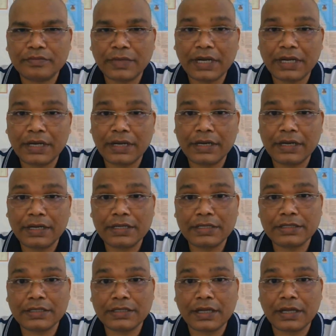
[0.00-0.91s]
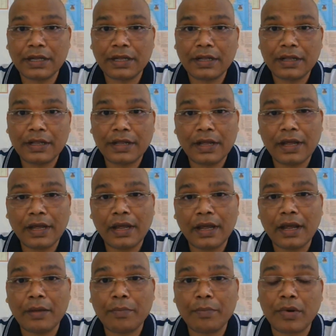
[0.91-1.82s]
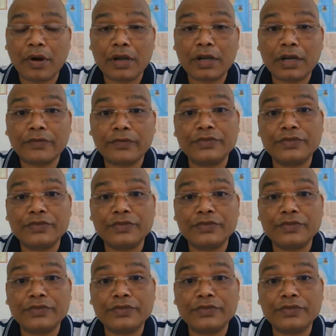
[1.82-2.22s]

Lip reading: but it is a part